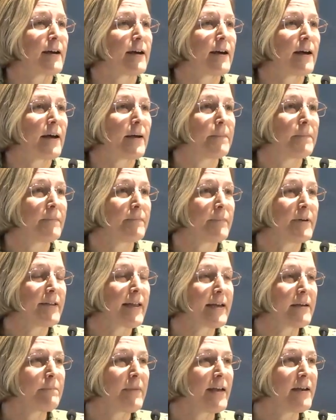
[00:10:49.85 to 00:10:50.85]
Um, but
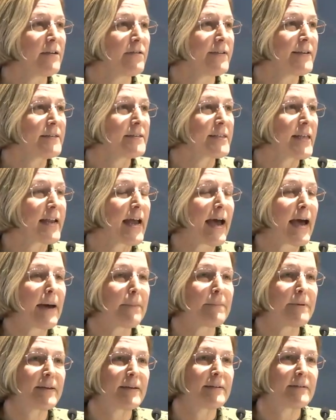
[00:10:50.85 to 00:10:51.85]
like many things that
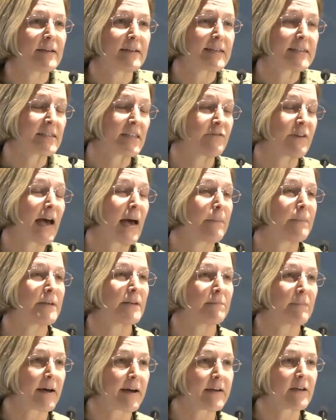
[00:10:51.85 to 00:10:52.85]
happen, at least have
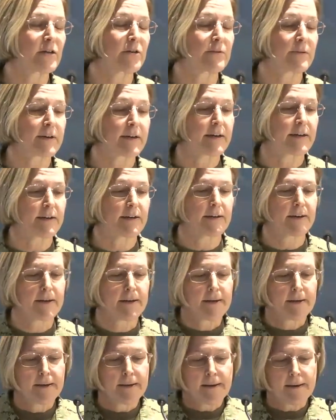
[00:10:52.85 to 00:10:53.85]
happened in my career,
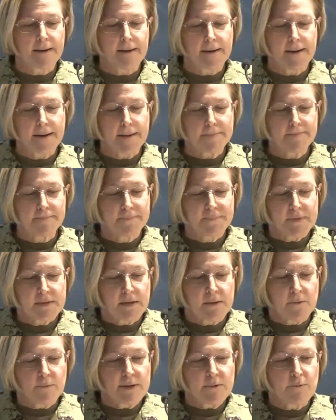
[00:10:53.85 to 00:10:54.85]
um,
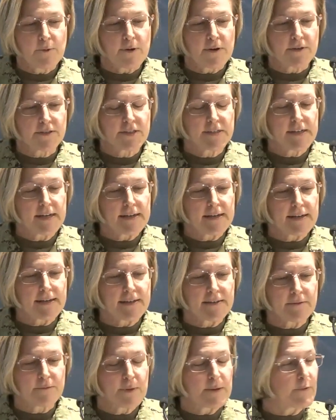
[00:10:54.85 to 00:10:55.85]
we weren't,
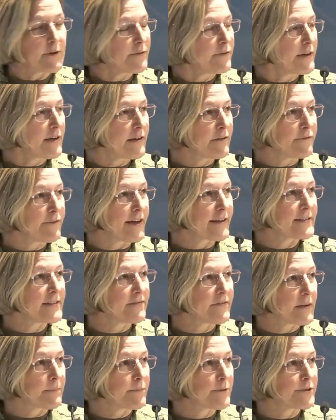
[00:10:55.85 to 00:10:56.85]
uh, we weren't very
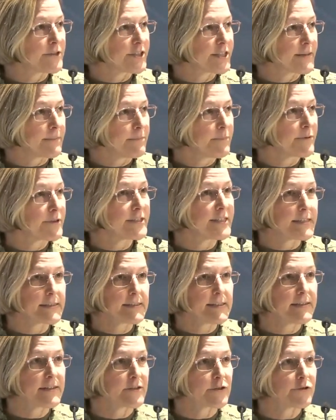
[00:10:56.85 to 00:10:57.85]
effective at predict
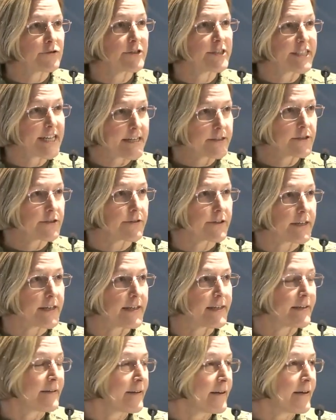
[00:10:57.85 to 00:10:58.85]
predicting the
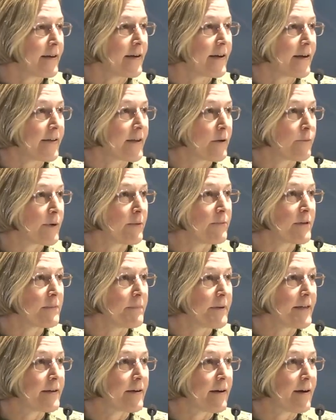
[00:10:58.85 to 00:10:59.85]
trajectory uh, that we would
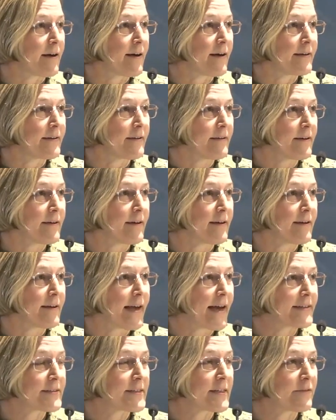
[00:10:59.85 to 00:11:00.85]
be on uh,
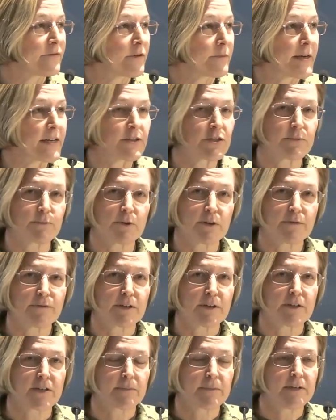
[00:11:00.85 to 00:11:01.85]
as an information
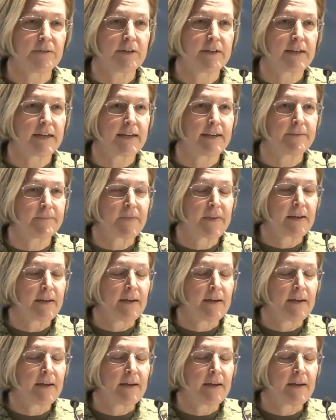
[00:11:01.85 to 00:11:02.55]
warfare community.